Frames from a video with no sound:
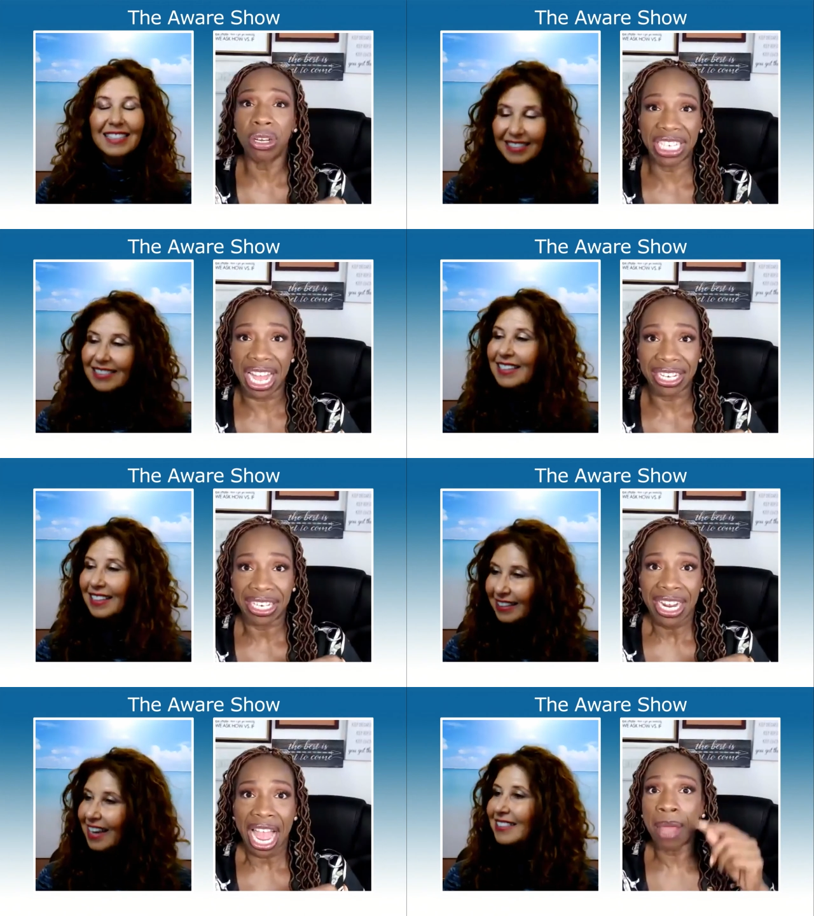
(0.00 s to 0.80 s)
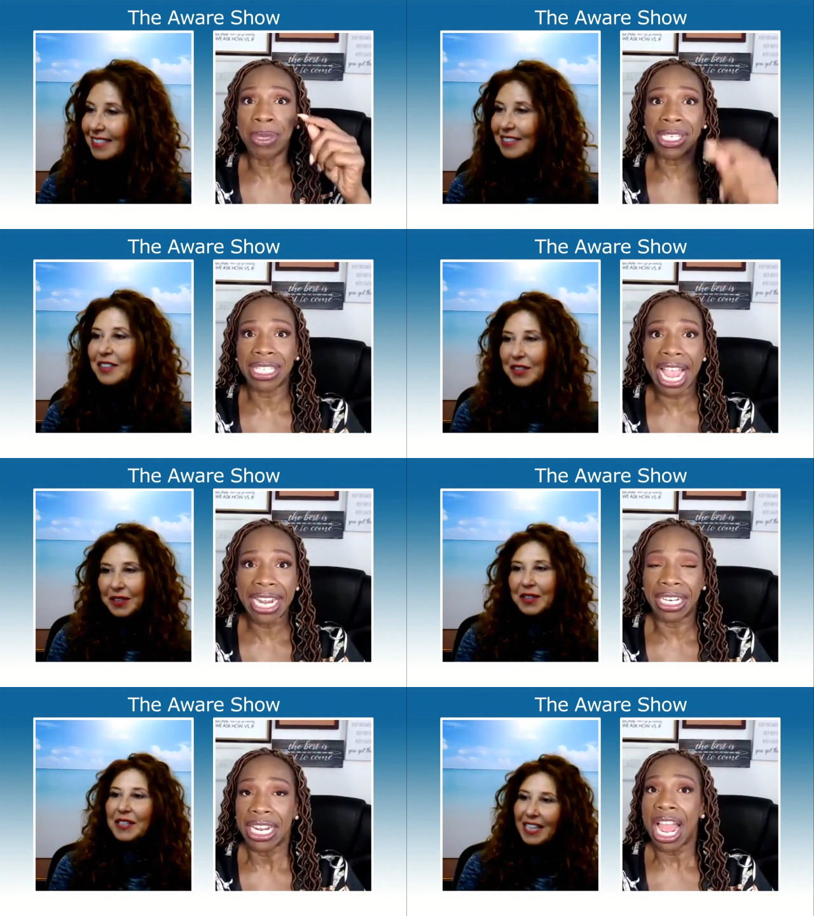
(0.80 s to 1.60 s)
Speaker 1: yes, you're done. Yes. I'm
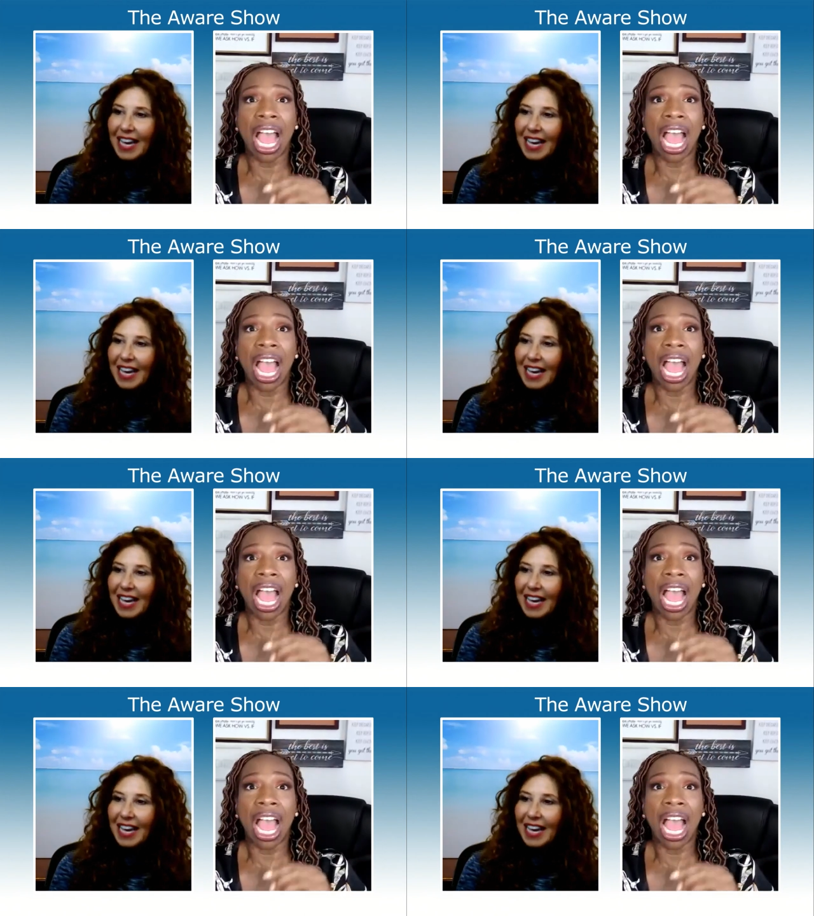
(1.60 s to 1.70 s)
excited.